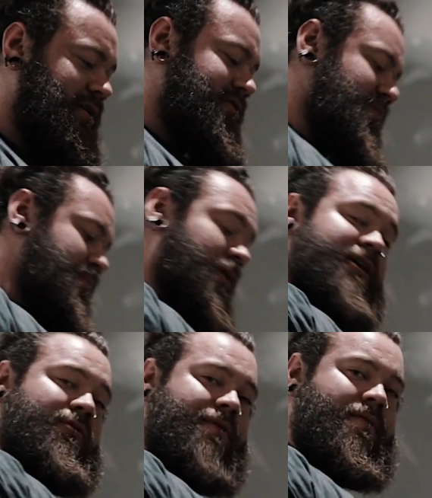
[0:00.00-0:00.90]
you're
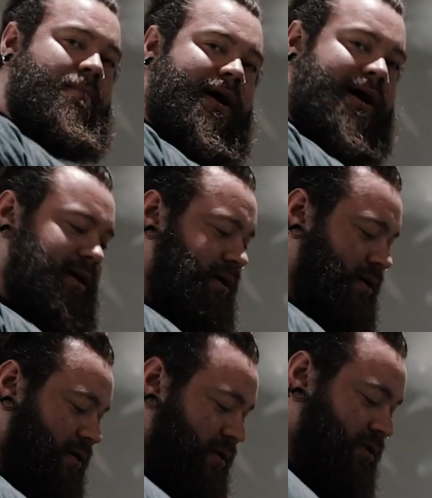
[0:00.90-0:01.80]
pulling with the back,
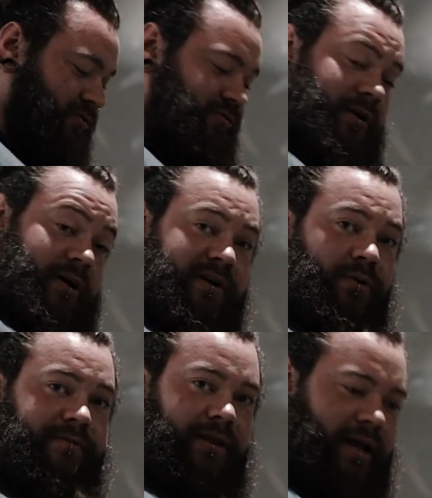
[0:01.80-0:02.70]
driving
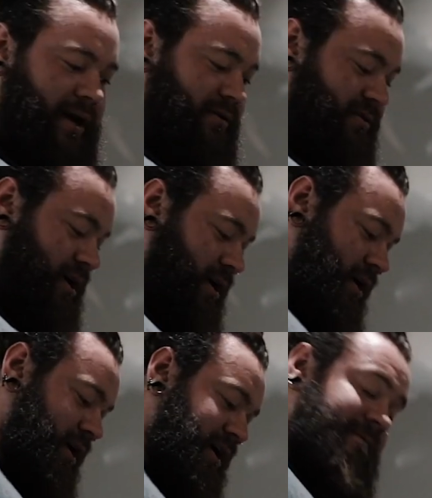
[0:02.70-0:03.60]
with the legs,
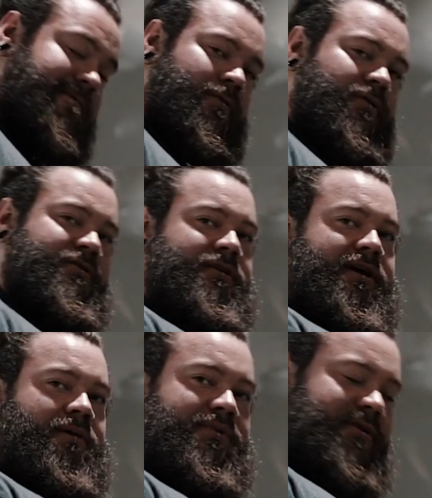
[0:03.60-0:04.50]
and then forcing the
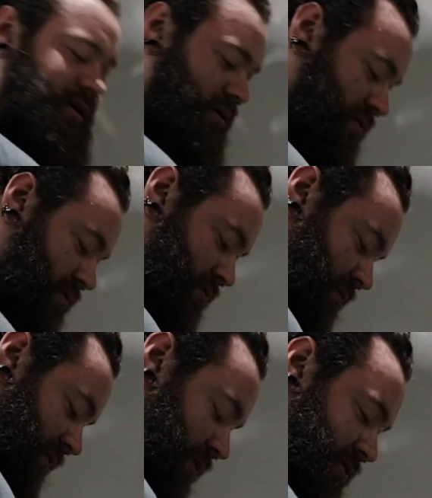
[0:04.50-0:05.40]
hips through to
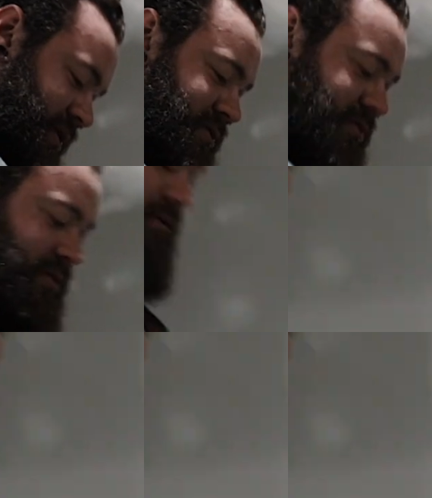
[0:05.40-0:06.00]
full extension.